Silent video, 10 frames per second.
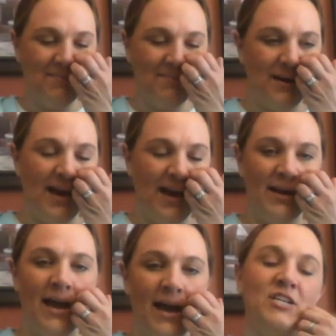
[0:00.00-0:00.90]
Yeah,
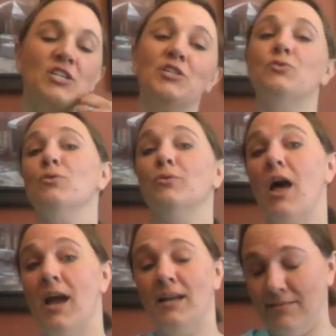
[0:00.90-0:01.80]
I actually drew
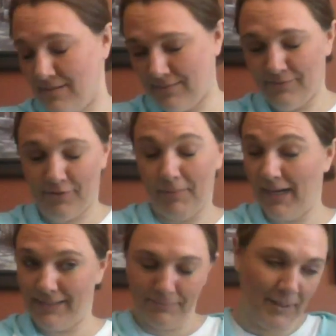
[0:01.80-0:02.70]
lines for
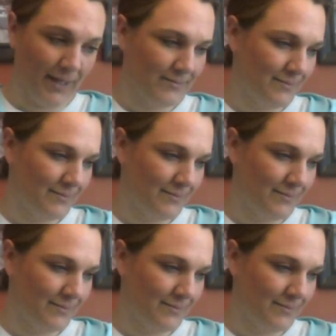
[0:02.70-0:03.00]
mine, but.